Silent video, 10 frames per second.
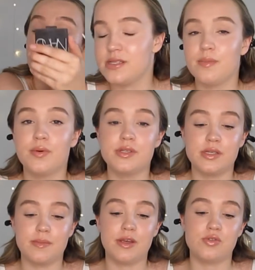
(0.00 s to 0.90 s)
It's
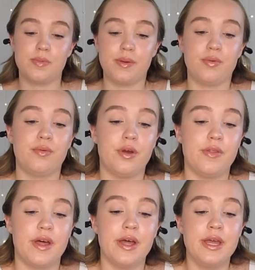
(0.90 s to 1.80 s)
important to make sure people know
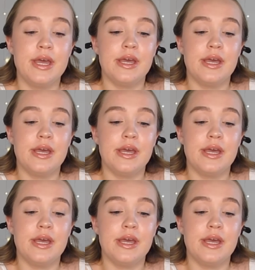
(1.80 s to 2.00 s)
that